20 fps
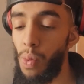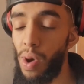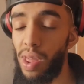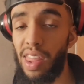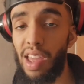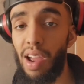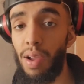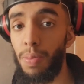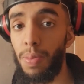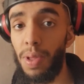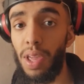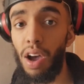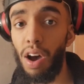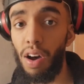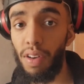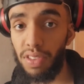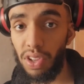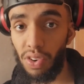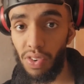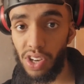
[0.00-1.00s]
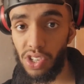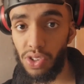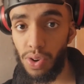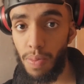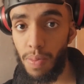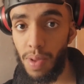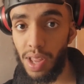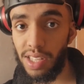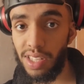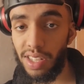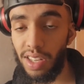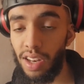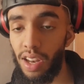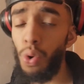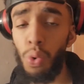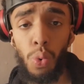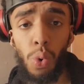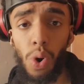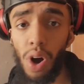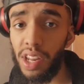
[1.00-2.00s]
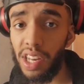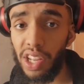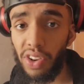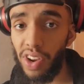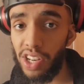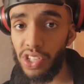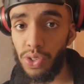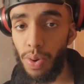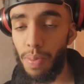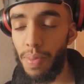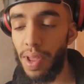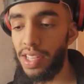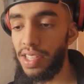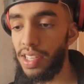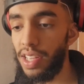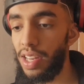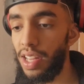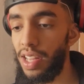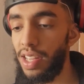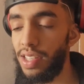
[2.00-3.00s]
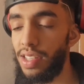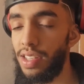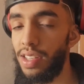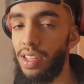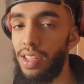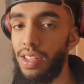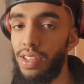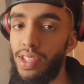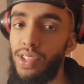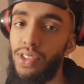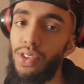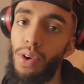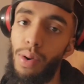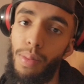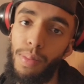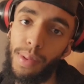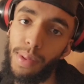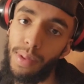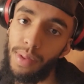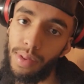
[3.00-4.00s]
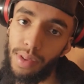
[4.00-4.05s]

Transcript: whether it be after graduate medicine or undergraduate medicine, is stop.